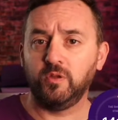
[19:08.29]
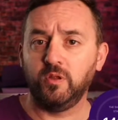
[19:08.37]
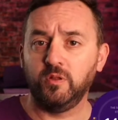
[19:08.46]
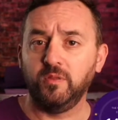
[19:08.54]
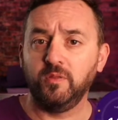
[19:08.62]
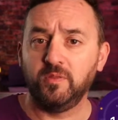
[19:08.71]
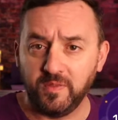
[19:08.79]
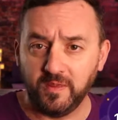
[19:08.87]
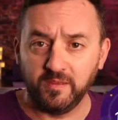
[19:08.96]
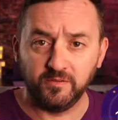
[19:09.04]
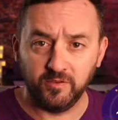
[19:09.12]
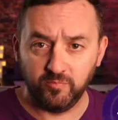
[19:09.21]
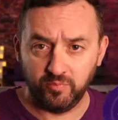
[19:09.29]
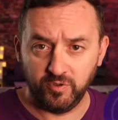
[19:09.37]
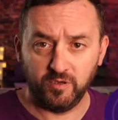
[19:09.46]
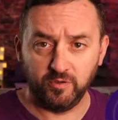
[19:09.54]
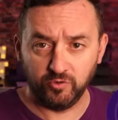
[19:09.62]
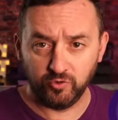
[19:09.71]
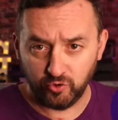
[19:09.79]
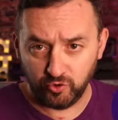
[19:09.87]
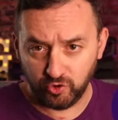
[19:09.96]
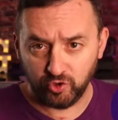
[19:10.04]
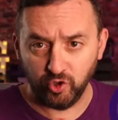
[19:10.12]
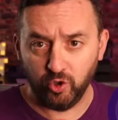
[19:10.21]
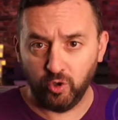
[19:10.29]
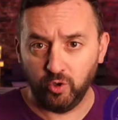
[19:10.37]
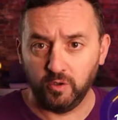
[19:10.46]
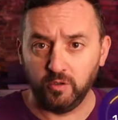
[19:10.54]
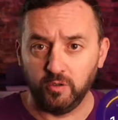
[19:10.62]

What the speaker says: the things that bring us joy,